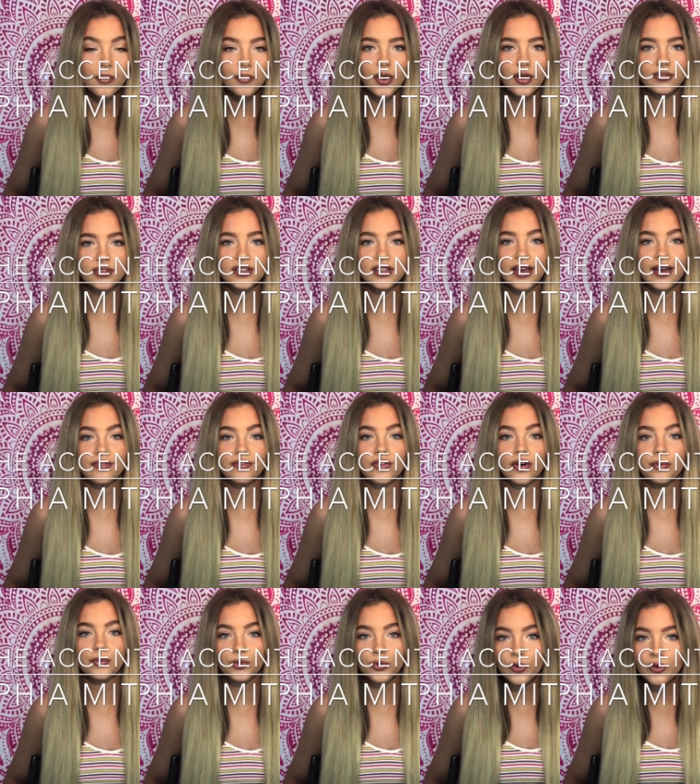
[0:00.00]
Obviously I'm
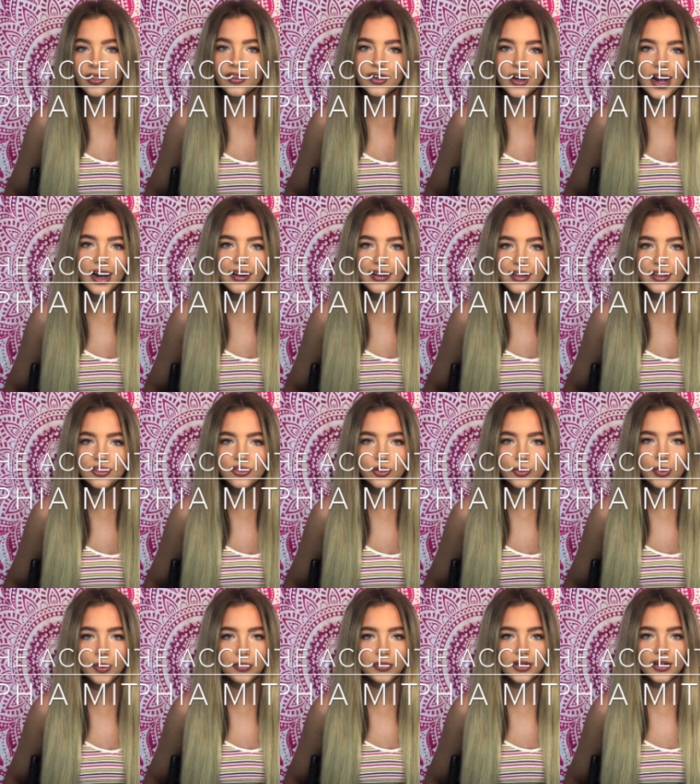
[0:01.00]
from Northern Ireland, so
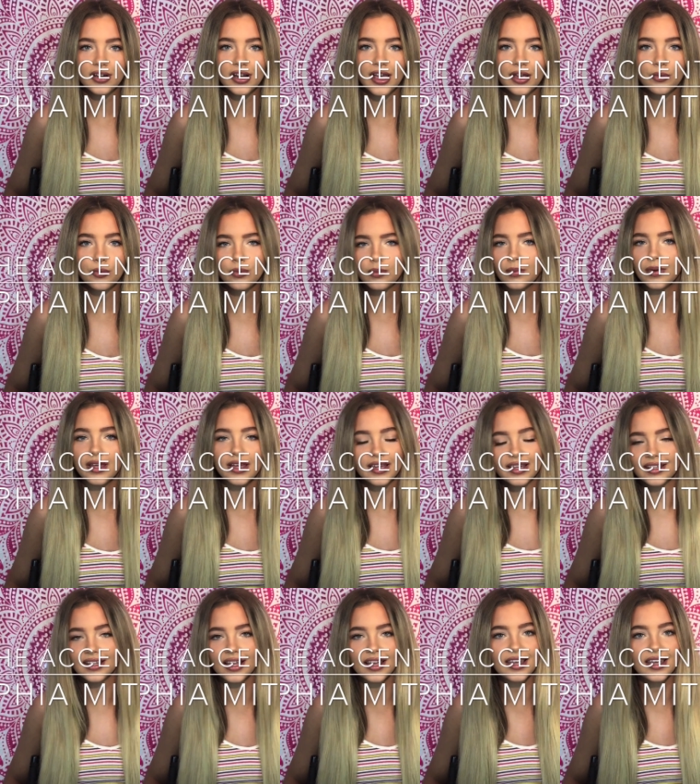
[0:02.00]
people are like, wait,
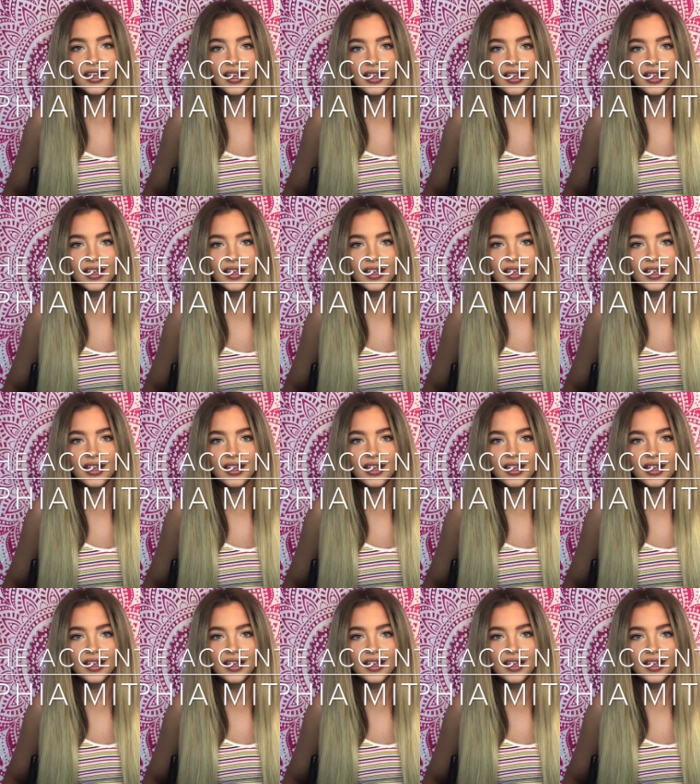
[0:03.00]
like,